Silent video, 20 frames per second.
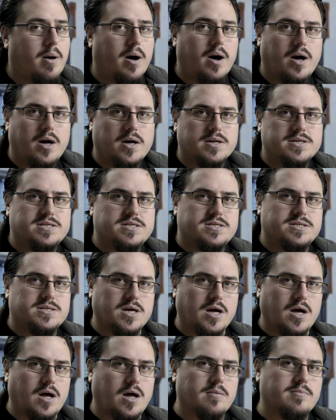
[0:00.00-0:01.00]
but
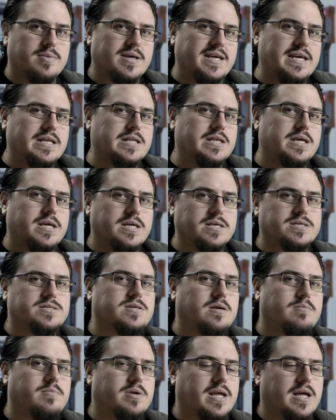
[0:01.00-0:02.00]
healing
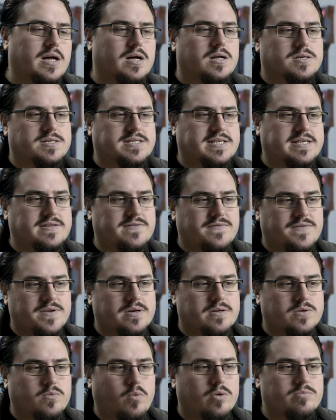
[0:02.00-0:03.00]
somebody else in the
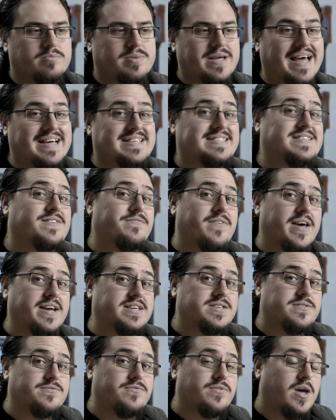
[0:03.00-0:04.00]
field won't be as
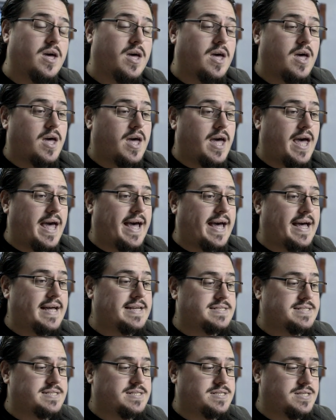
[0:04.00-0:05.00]
effective
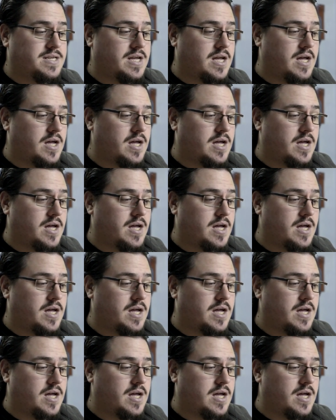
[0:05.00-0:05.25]
as